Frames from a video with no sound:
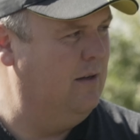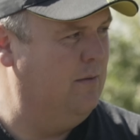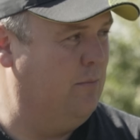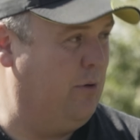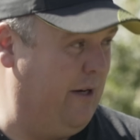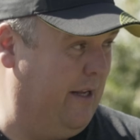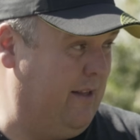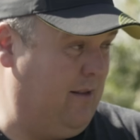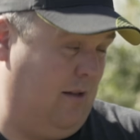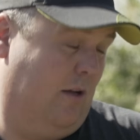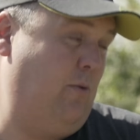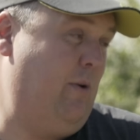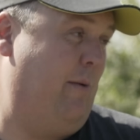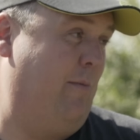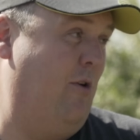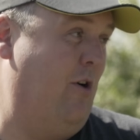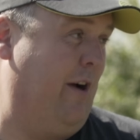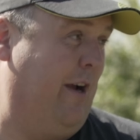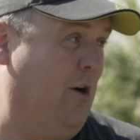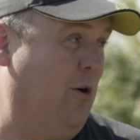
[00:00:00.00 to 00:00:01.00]
But don't
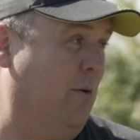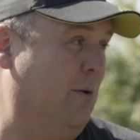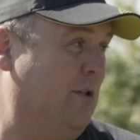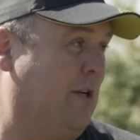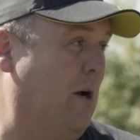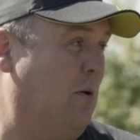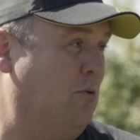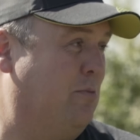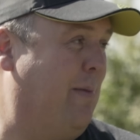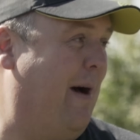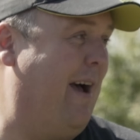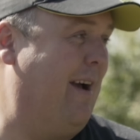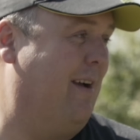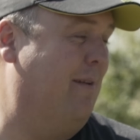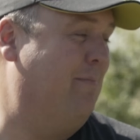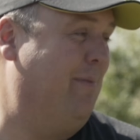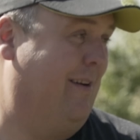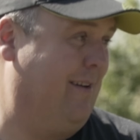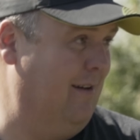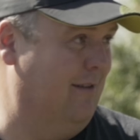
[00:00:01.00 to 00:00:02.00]
get me wrong, it always goes
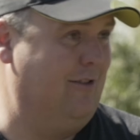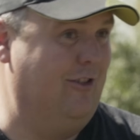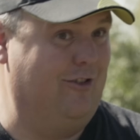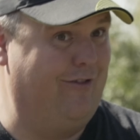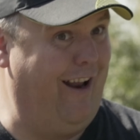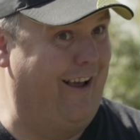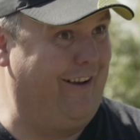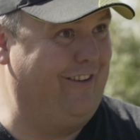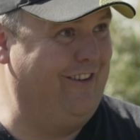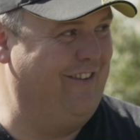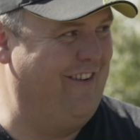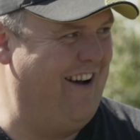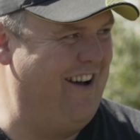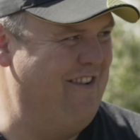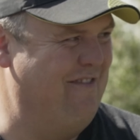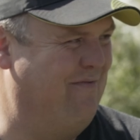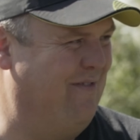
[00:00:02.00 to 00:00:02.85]
back because it's flexi wire.